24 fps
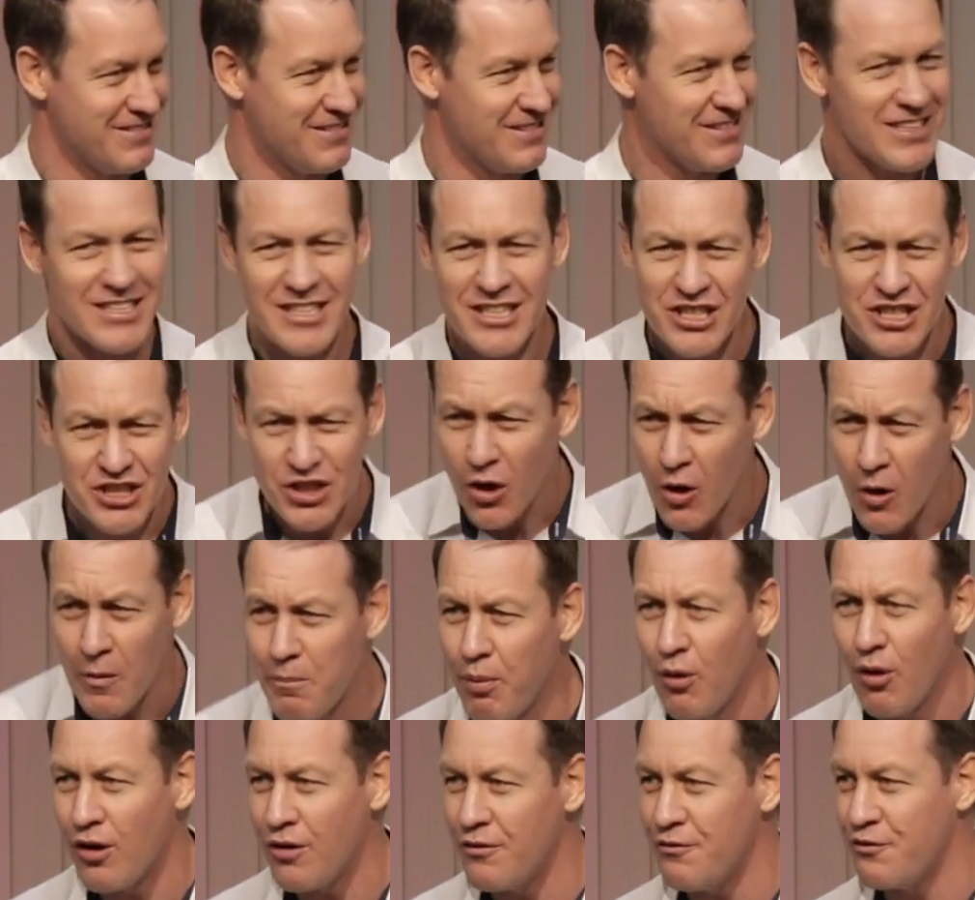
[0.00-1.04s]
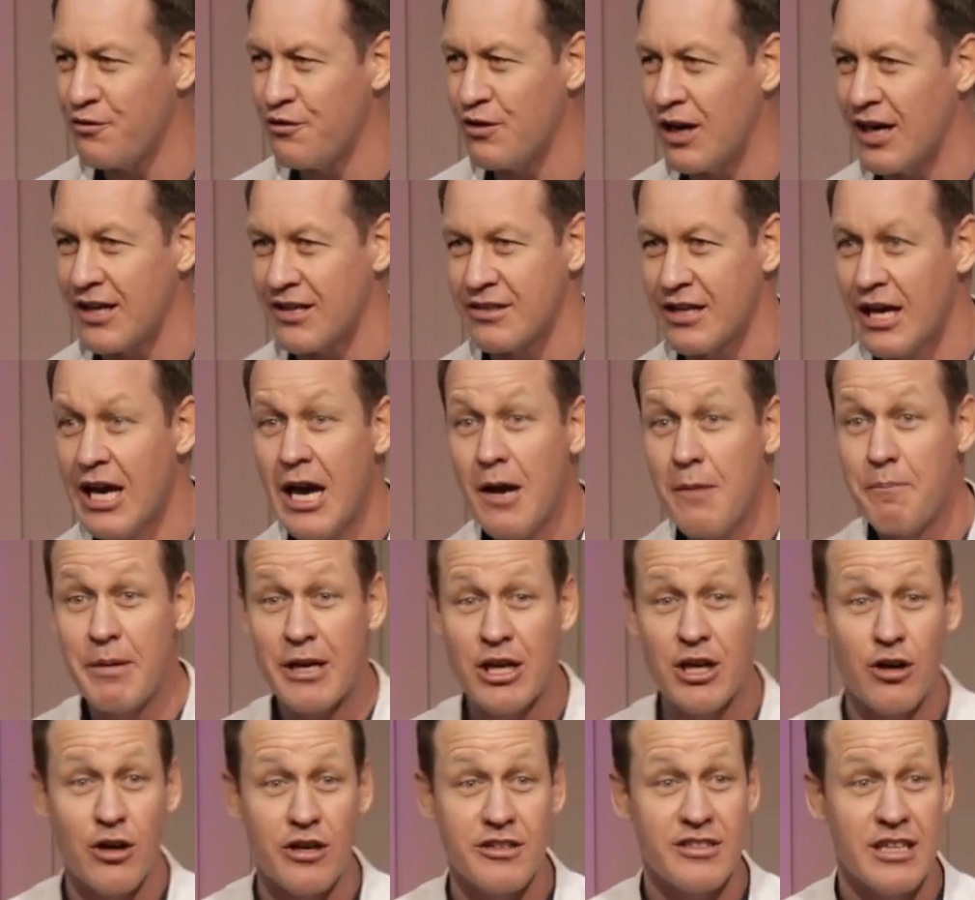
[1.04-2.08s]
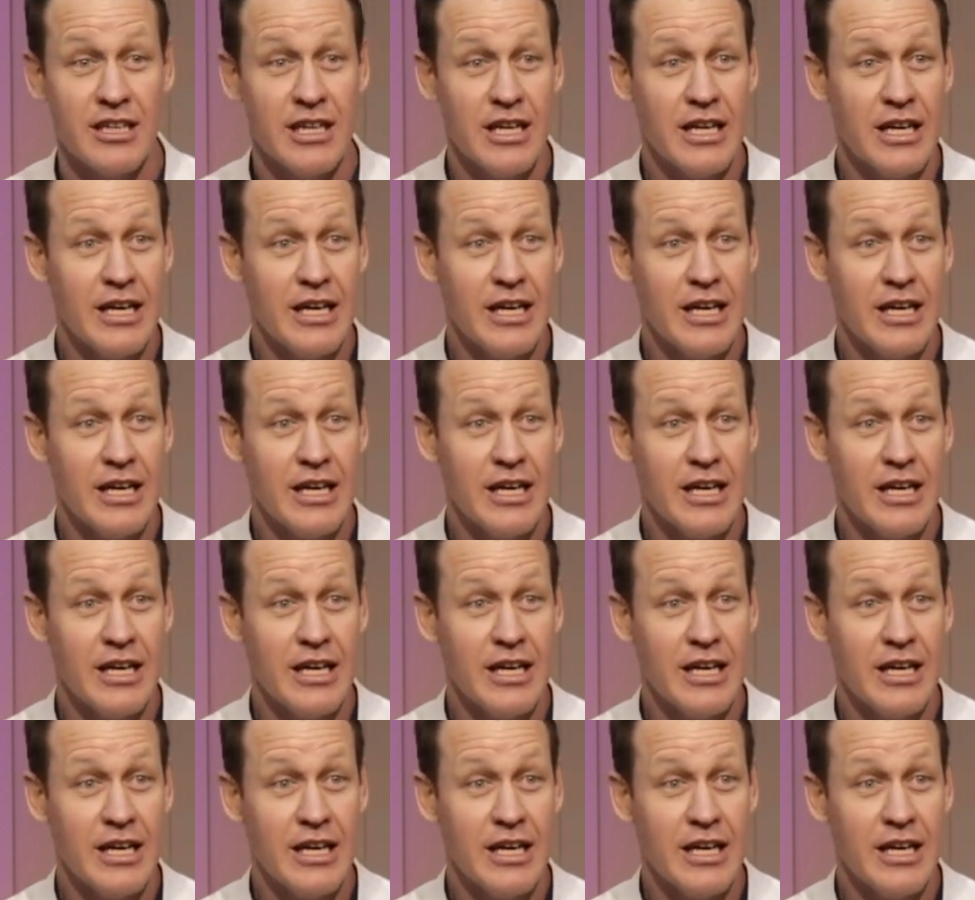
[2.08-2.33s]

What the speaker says: This is so important for us because